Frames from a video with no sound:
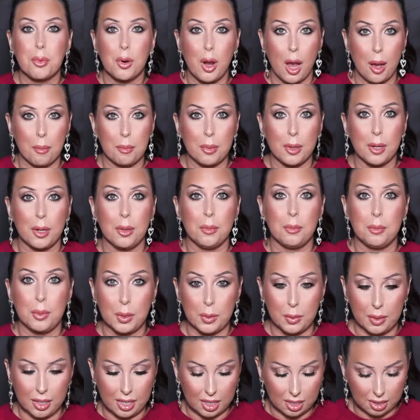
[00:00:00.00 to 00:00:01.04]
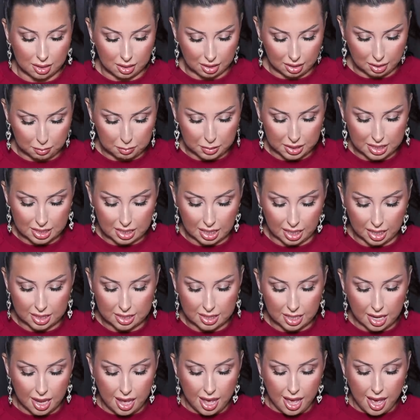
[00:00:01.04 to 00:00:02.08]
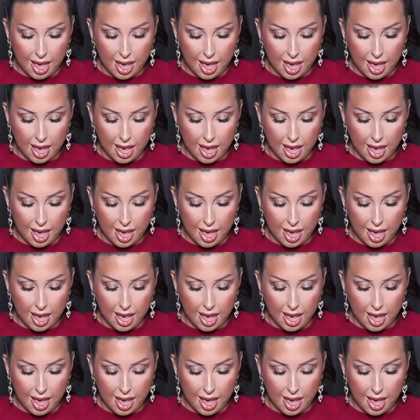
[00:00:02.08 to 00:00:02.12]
Proppa Beauty lipsticks.